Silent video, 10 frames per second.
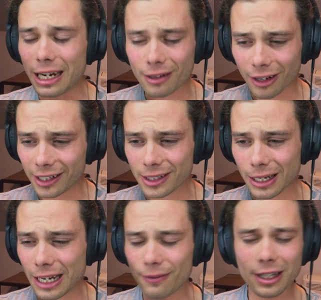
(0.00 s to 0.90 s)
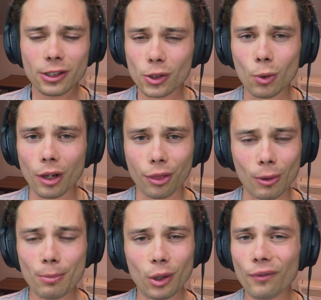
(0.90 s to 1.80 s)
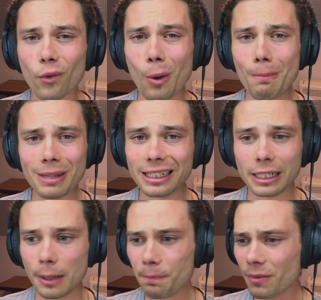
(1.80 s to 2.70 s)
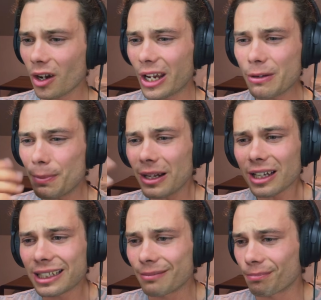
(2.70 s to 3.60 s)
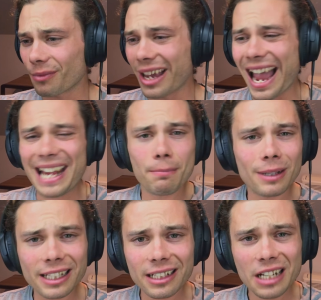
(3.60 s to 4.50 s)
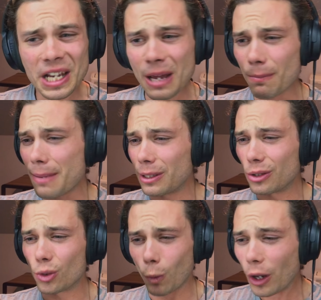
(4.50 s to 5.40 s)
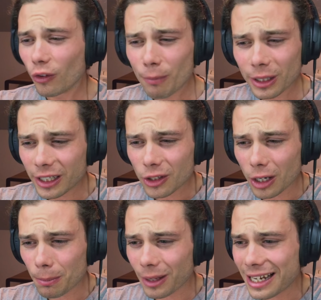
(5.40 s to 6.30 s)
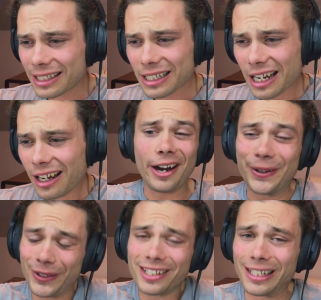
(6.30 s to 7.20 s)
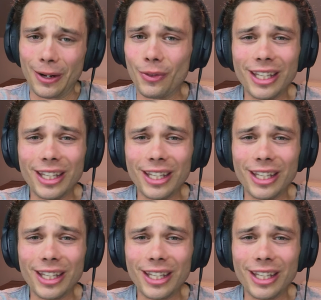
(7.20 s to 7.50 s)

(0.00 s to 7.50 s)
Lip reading: like I said, even let's just call it 3.4 million. it would be like a 8 million, maybe $12 million place. I honestly don't